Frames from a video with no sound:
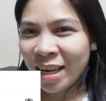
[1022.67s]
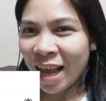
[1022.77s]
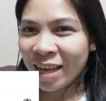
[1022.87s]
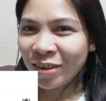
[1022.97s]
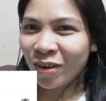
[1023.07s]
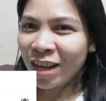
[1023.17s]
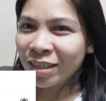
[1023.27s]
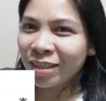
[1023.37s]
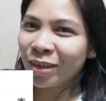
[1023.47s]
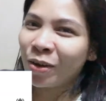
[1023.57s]
I
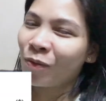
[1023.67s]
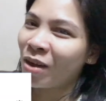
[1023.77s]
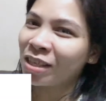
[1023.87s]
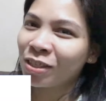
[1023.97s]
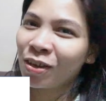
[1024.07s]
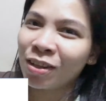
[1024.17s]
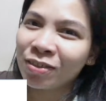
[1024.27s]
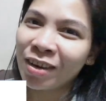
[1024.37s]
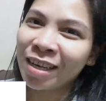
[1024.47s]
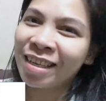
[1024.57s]
grant your wish
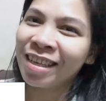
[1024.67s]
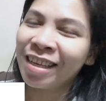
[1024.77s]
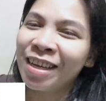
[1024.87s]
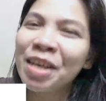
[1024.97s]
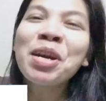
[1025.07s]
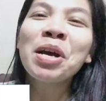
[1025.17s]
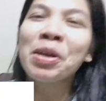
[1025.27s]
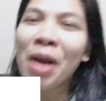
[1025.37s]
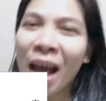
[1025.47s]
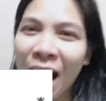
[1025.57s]
already.
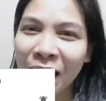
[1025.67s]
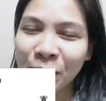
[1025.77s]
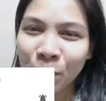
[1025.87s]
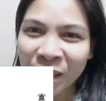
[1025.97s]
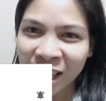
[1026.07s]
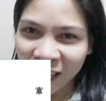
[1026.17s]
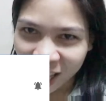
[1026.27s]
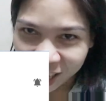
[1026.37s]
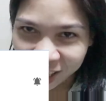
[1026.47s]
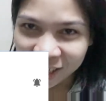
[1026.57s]
Speaking
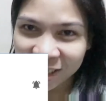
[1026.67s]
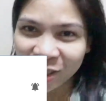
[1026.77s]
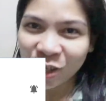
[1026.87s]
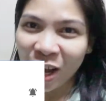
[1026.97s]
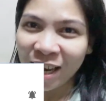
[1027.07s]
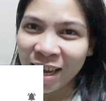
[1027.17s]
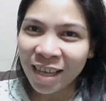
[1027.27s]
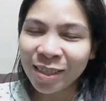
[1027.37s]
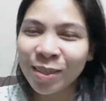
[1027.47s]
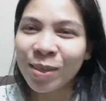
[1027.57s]
English
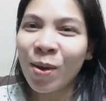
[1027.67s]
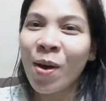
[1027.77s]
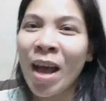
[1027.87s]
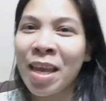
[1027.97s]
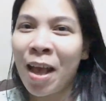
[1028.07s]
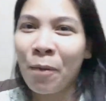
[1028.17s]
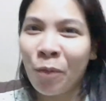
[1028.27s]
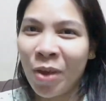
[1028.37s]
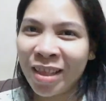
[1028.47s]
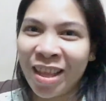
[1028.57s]
challenge, so I am
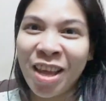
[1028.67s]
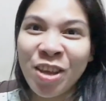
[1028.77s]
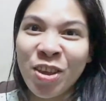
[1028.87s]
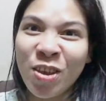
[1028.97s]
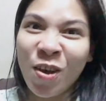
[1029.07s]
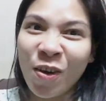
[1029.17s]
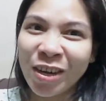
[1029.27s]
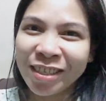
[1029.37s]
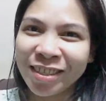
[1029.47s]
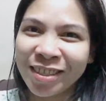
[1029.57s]
waiting
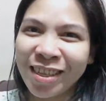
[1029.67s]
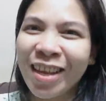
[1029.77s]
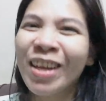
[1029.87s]
yours.